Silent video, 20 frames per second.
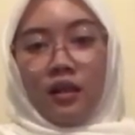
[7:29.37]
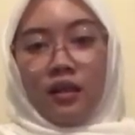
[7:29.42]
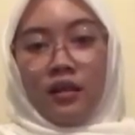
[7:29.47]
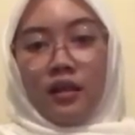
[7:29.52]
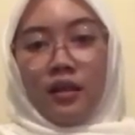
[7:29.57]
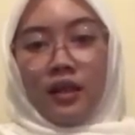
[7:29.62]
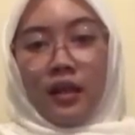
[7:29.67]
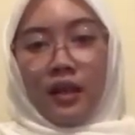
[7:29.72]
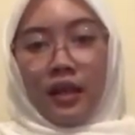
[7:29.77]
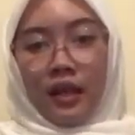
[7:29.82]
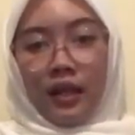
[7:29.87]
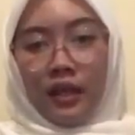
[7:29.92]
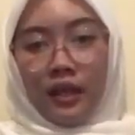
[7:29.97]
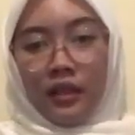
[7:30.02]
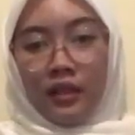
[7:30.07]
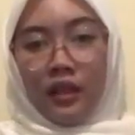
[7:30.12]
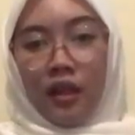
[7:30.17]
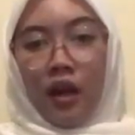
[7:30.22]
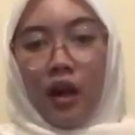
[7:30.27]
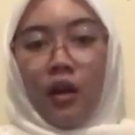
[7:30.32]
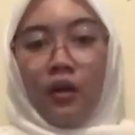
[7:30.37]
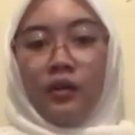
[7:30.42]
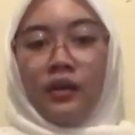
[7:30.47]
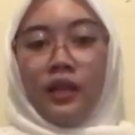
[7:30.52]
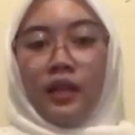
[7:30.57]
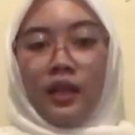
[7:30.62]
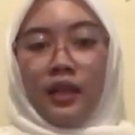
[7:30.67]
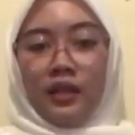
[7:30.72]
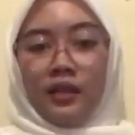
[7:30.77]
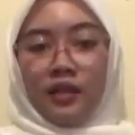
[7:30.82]
carrying out
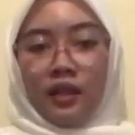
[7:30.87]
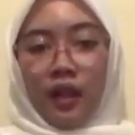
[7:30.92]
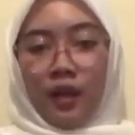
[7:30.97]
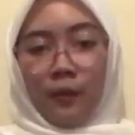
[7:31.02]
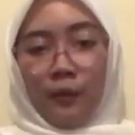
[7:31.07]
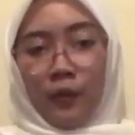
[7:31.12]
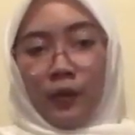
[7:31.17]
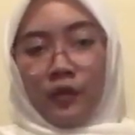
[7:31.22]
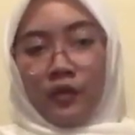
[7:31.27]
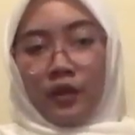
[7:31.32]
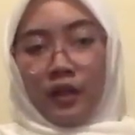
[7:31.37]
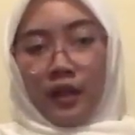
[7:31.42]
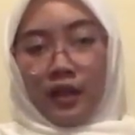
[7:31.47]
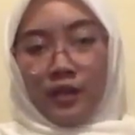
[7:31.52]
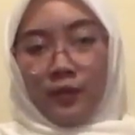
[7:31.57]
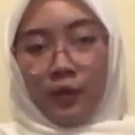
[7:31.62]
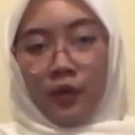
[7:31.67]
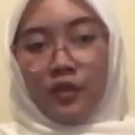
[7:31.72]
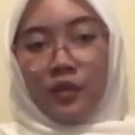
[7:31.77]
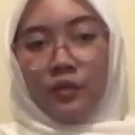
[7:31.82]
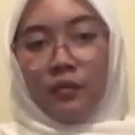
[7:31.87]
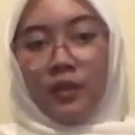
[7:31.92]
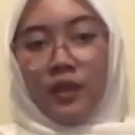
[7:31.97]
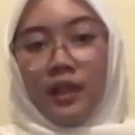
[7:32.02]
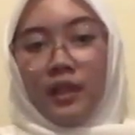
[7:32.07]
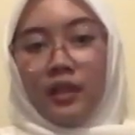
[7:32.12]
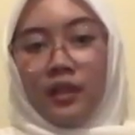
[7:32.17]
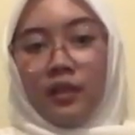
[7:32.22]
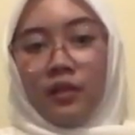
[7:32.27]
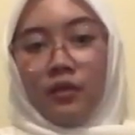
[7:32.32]
its
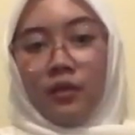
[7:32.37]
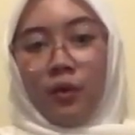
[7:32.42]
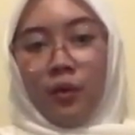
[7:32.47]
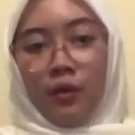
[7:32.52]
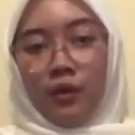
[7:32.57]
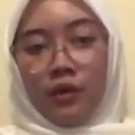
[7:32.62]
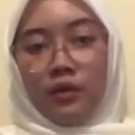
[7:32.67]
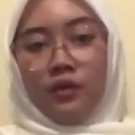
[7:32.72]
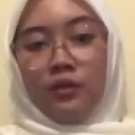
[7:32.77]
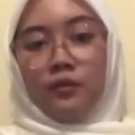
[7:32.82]
responsibility toward